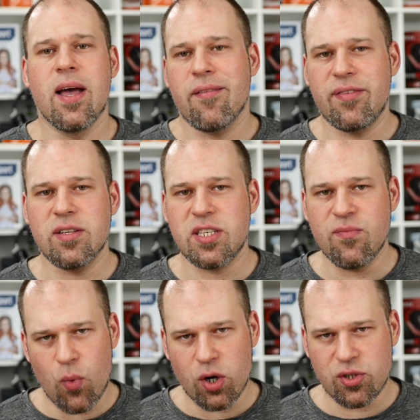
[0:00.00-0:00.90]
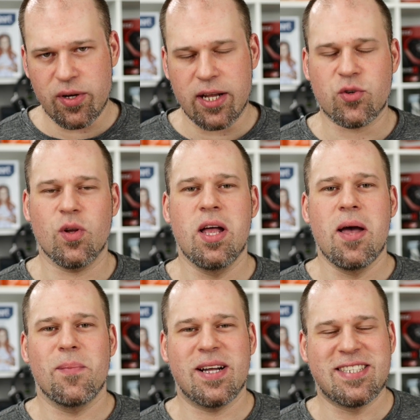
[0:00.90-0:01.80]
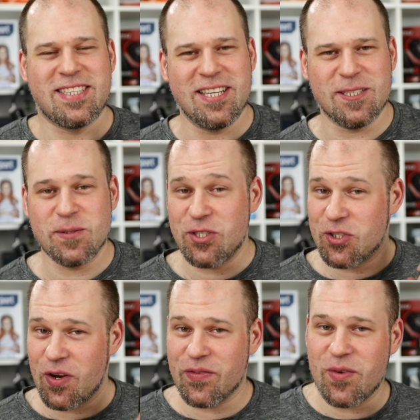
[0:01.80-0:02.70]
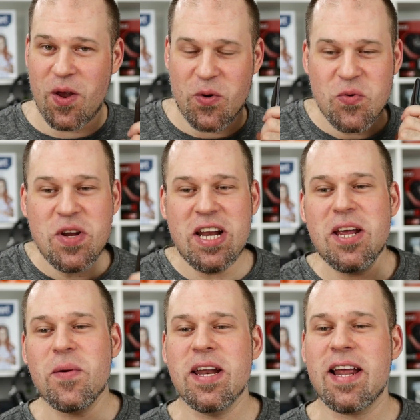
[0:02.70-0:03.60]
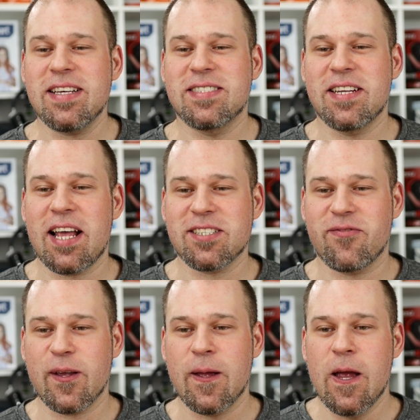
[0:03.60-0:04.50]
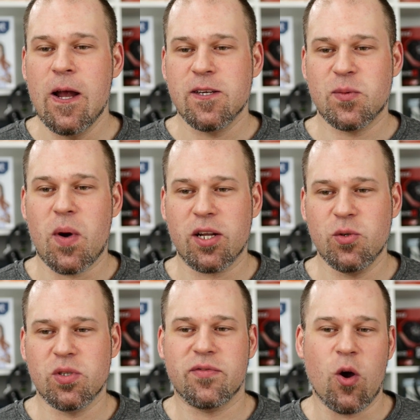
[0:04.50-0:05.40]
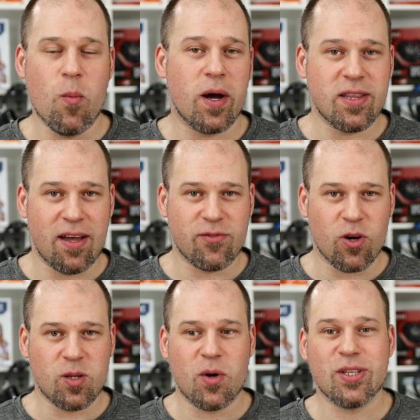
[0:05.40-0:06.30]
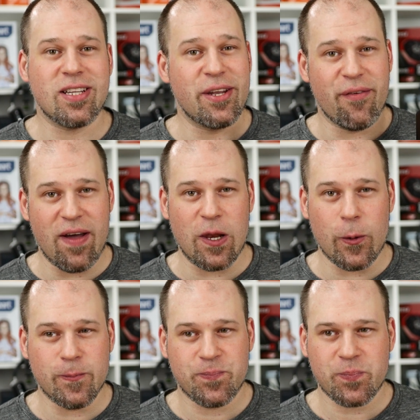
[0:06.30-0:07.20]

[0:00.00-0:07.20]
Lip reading: Feels even more so natural, but still, software, really, really nice. The next thing, smart use of the home button, I've talked about that, and the value.